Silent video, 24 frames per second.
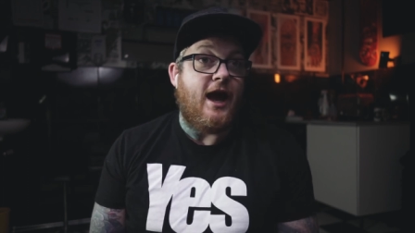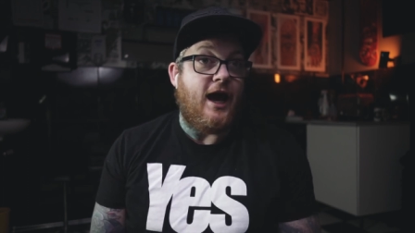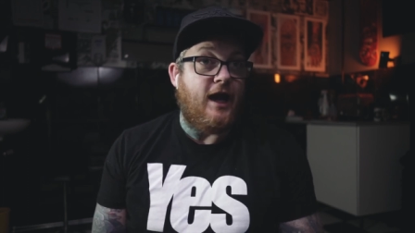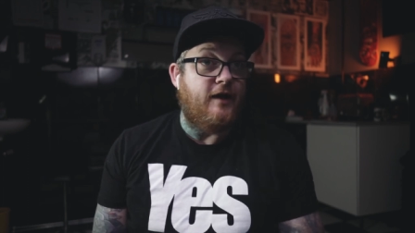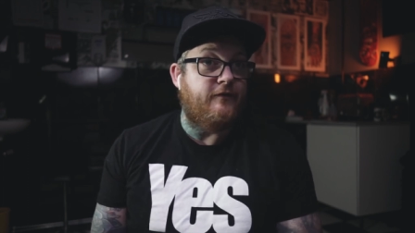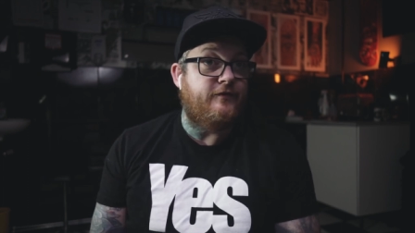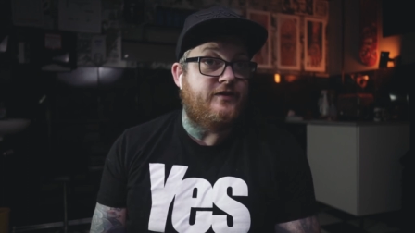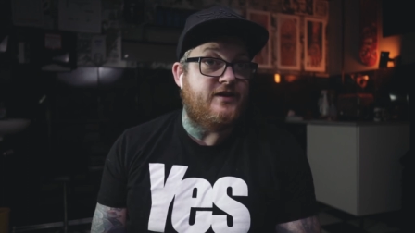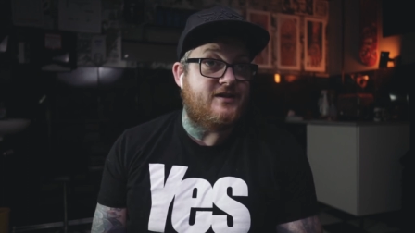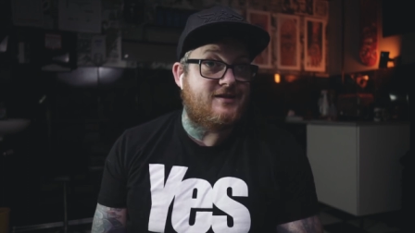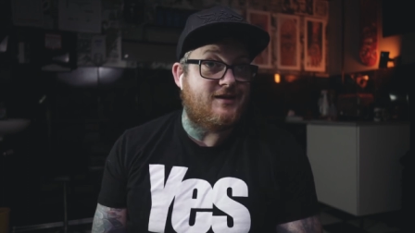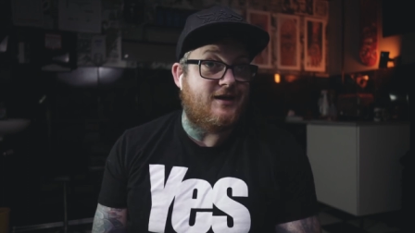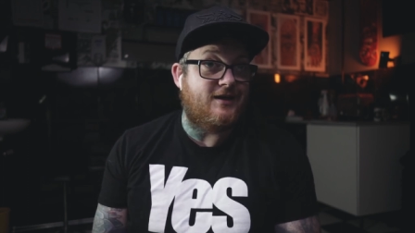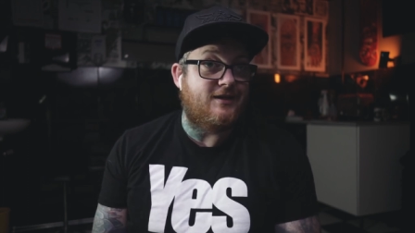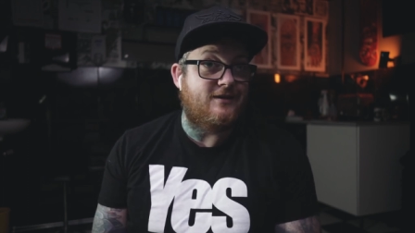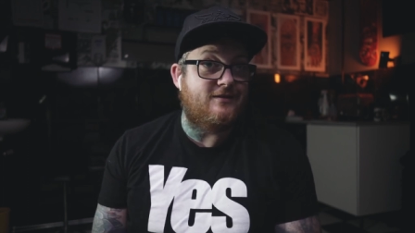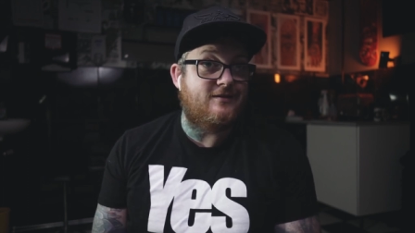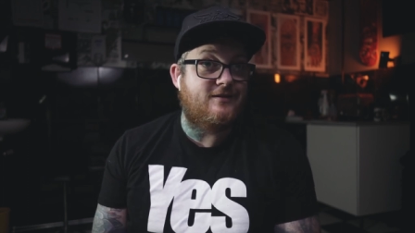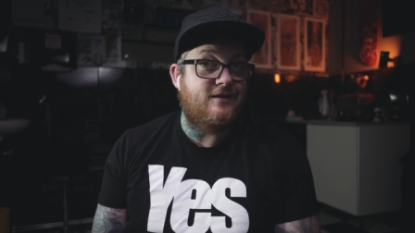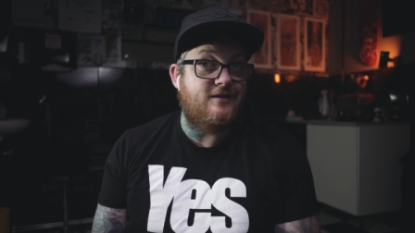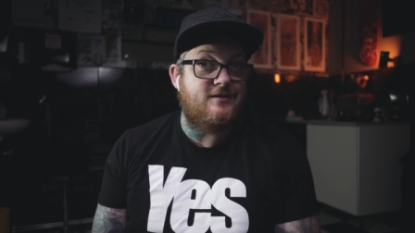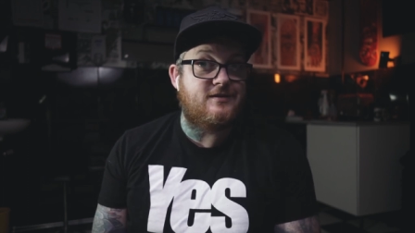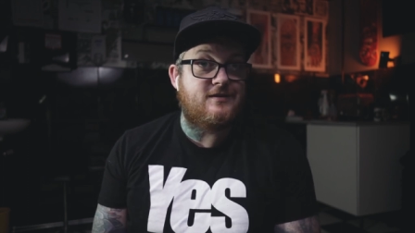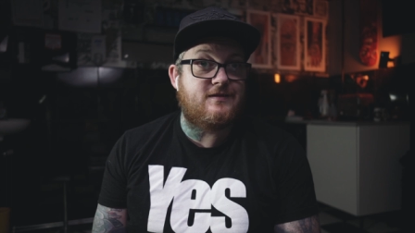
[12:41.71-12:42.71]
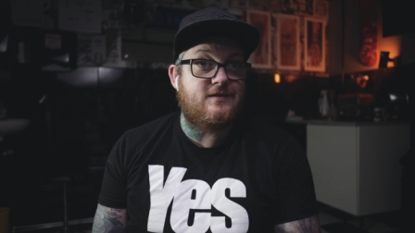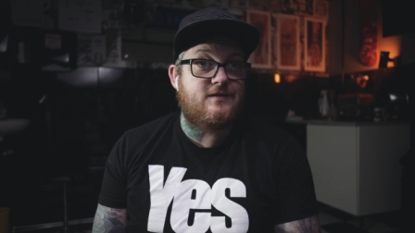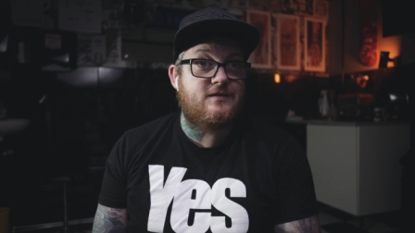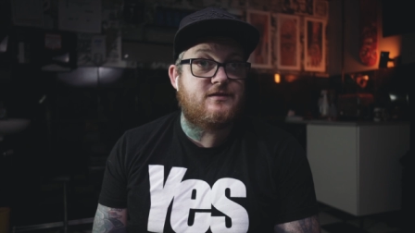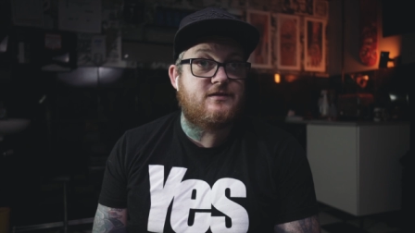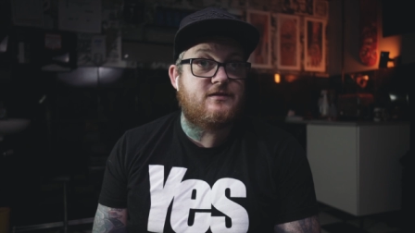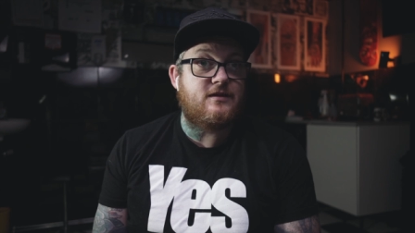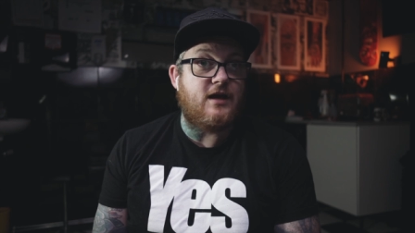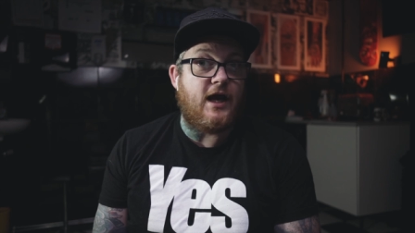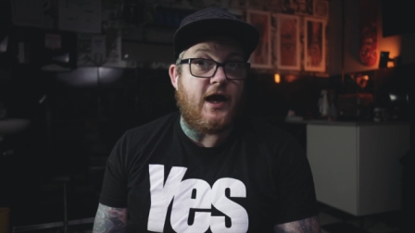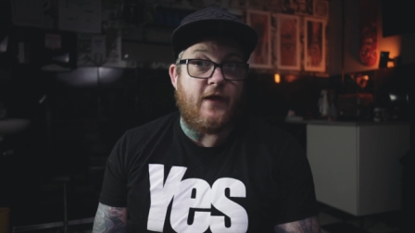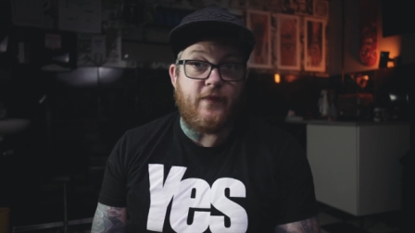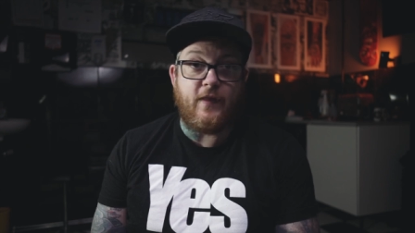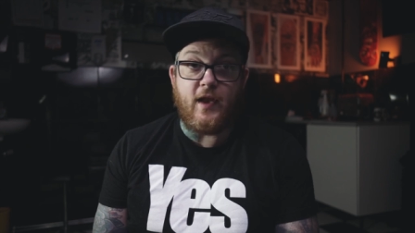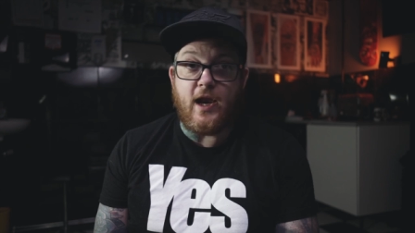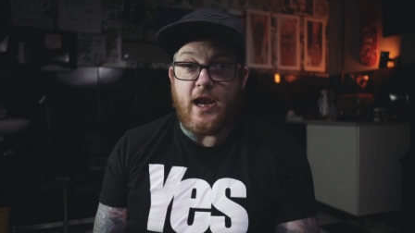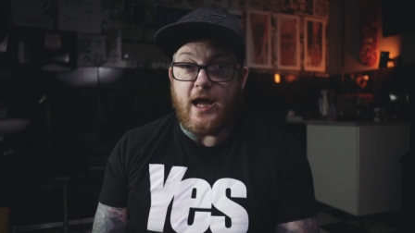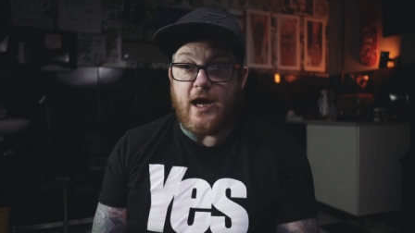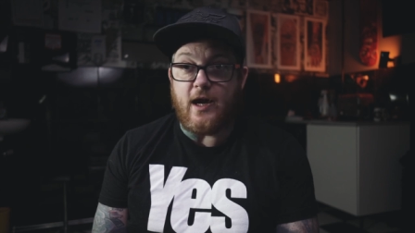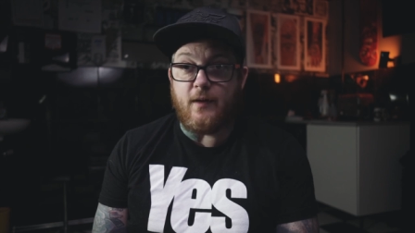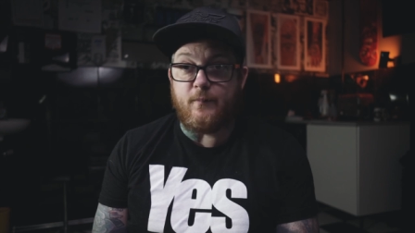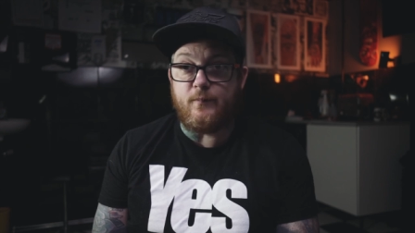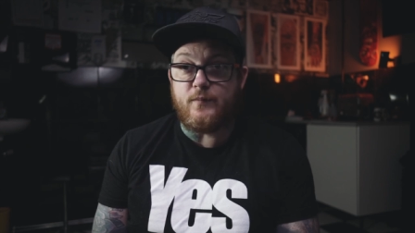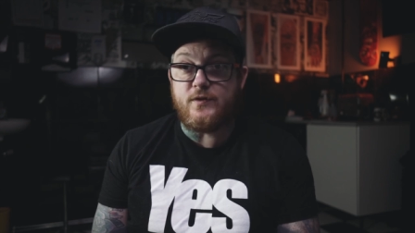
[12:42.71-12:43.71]
have the scientists and the
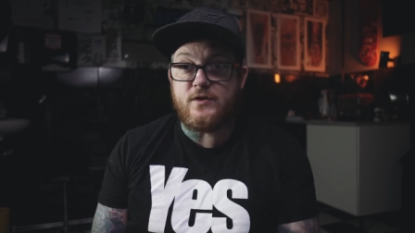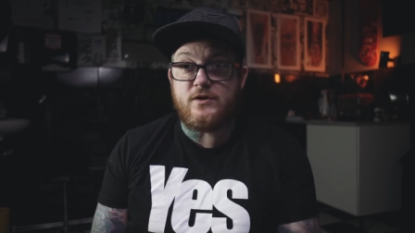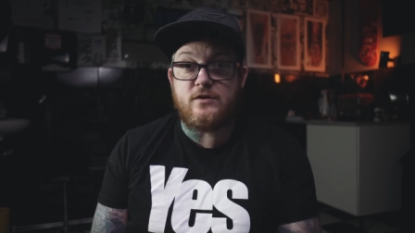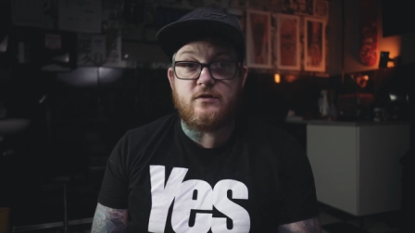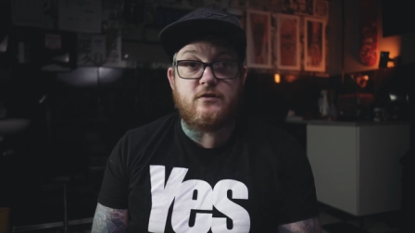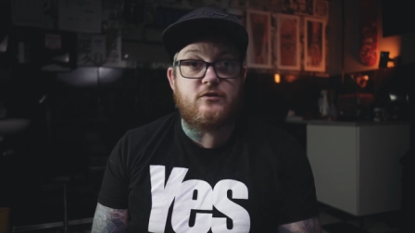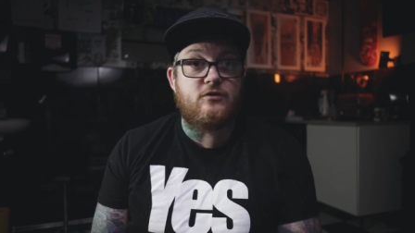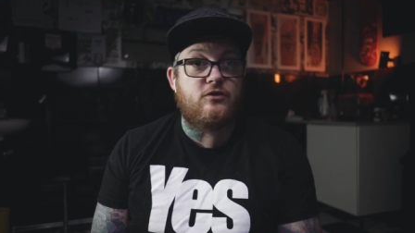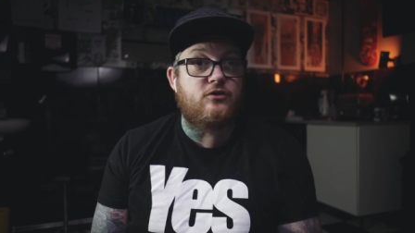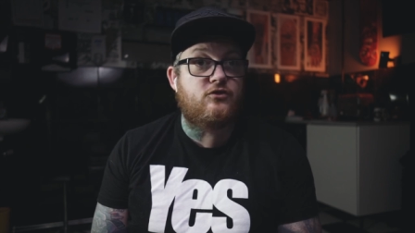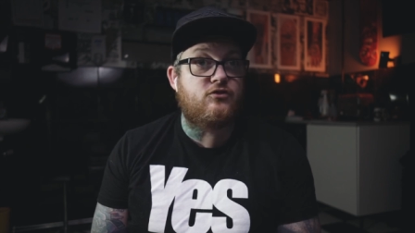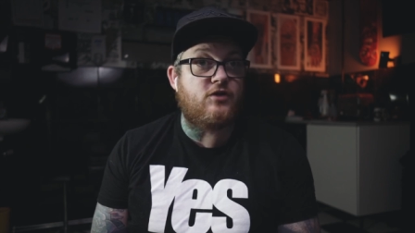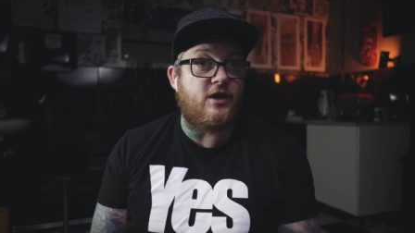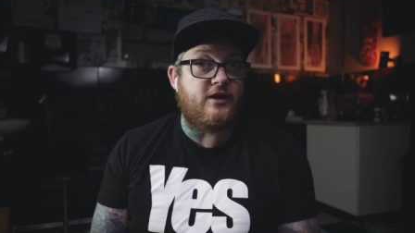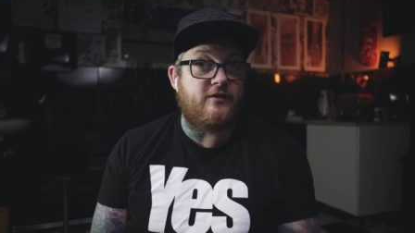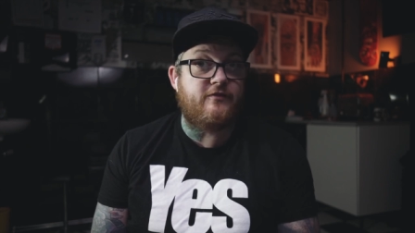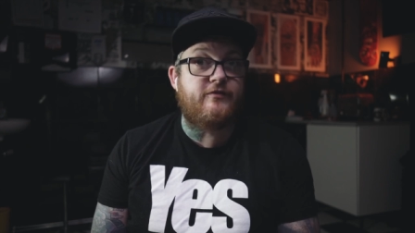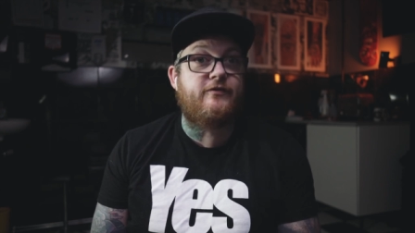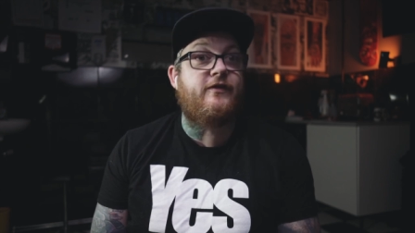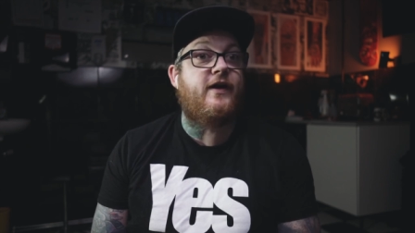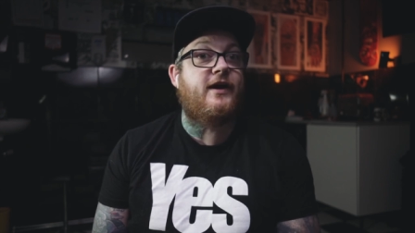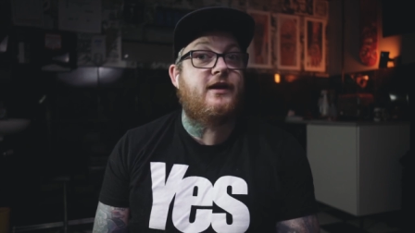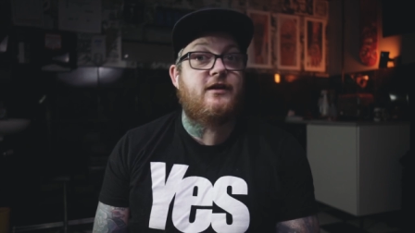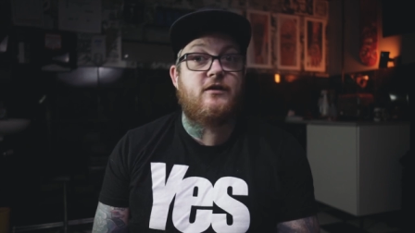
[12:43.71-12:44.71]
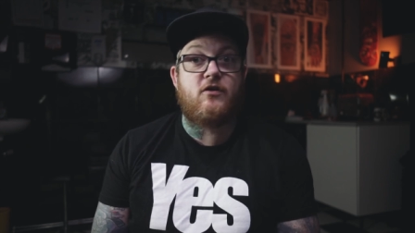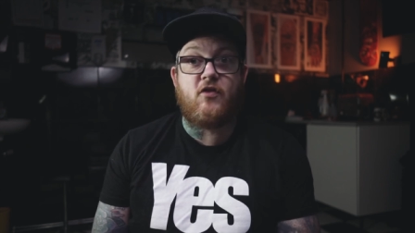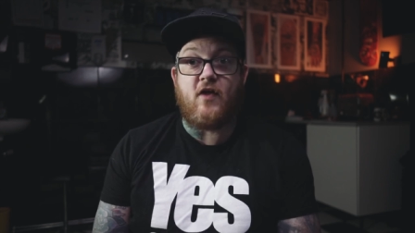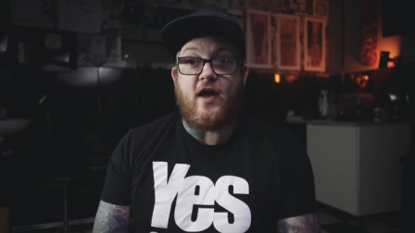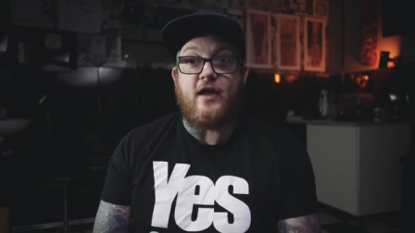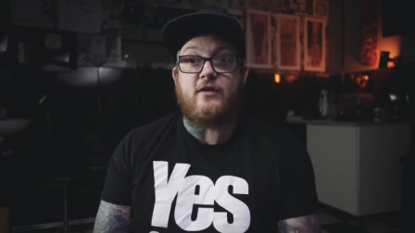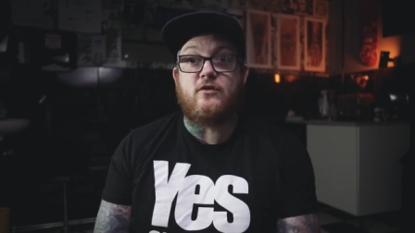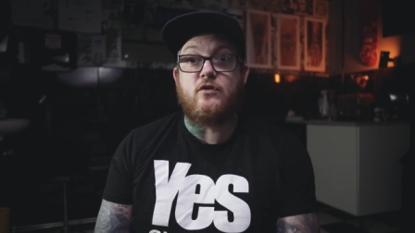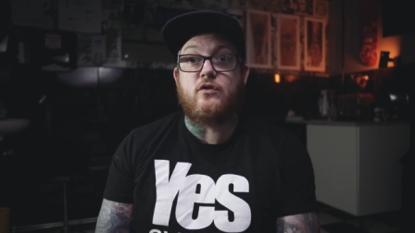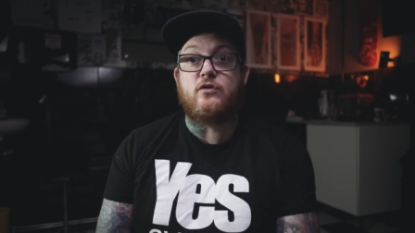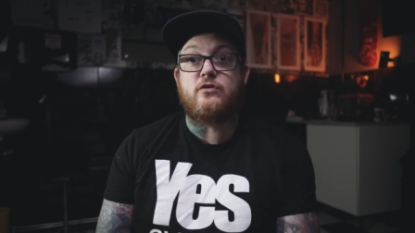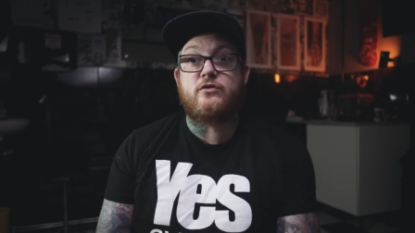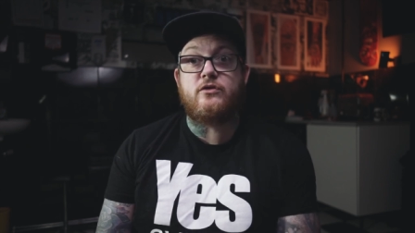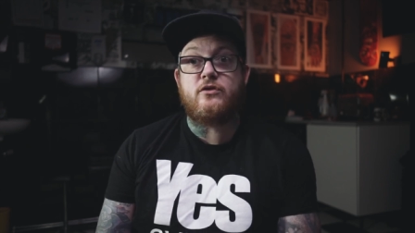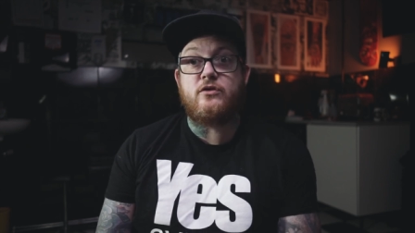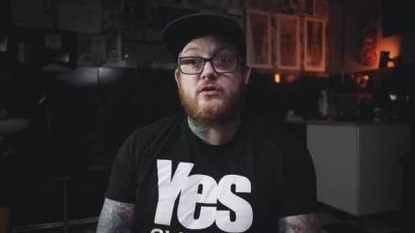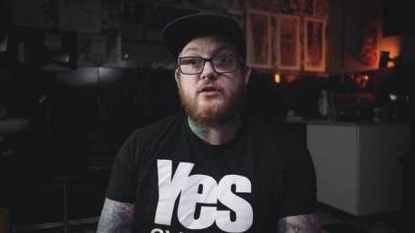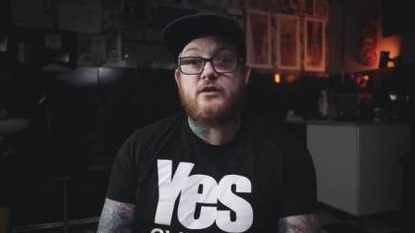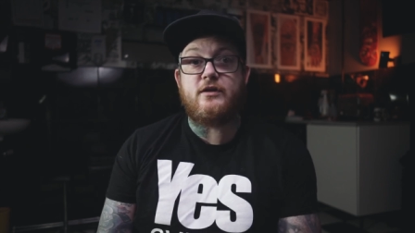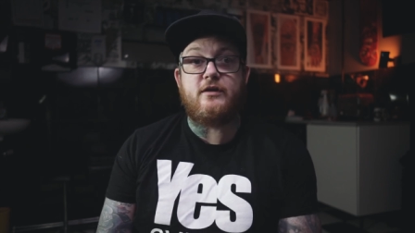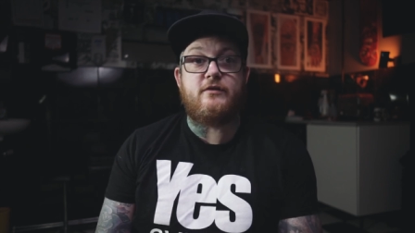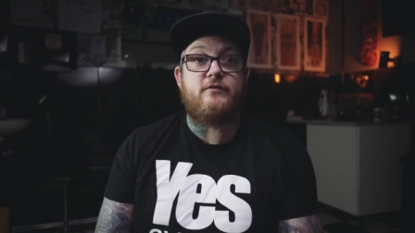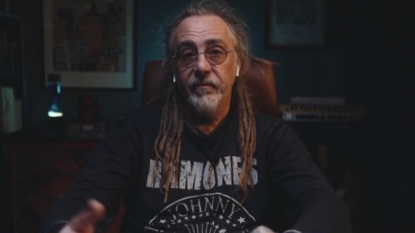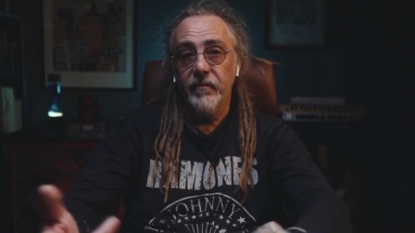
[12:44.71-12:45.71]
labs to try and find that
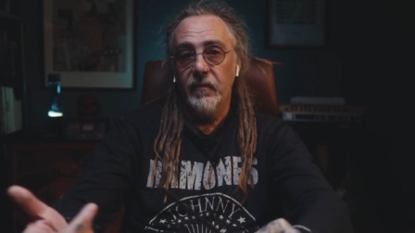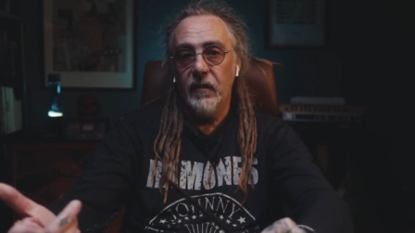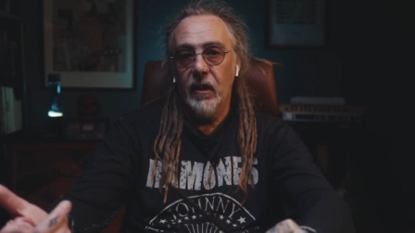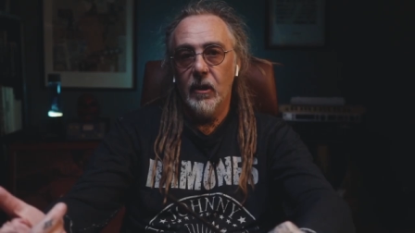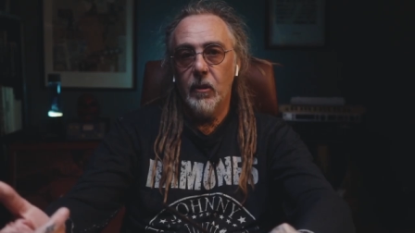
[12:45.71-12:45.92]
alternative.